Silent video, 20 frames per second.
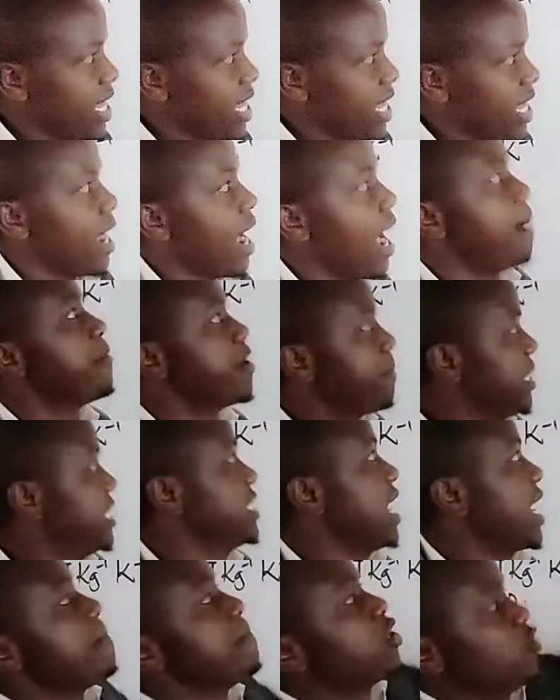there. Because
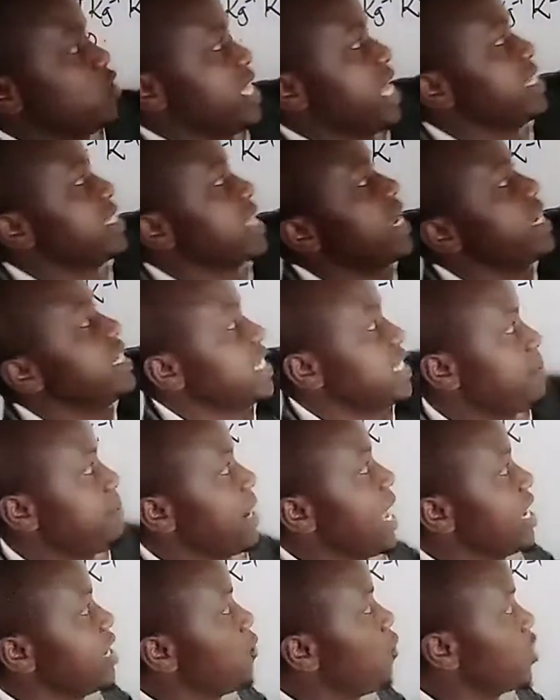there is a heater
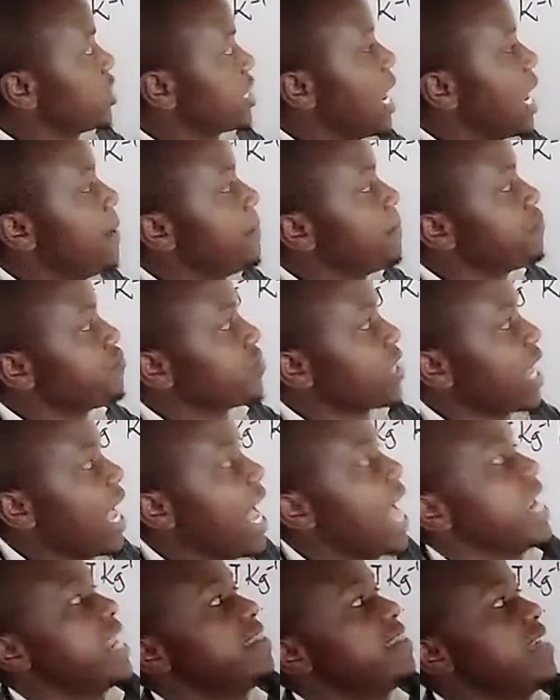supplying water
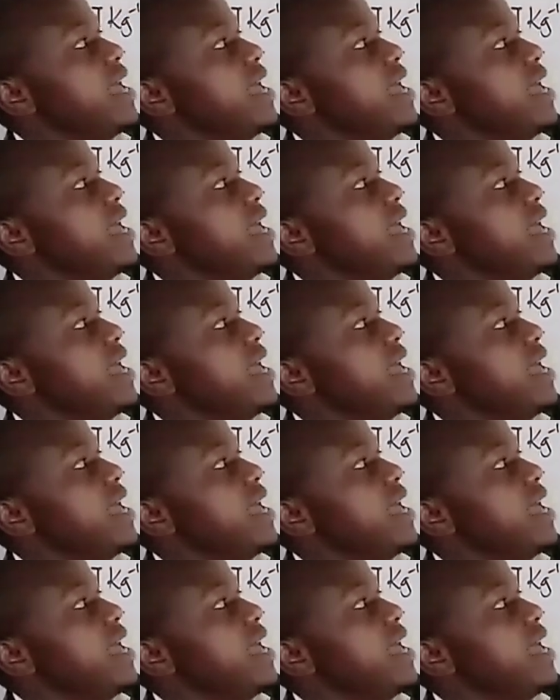and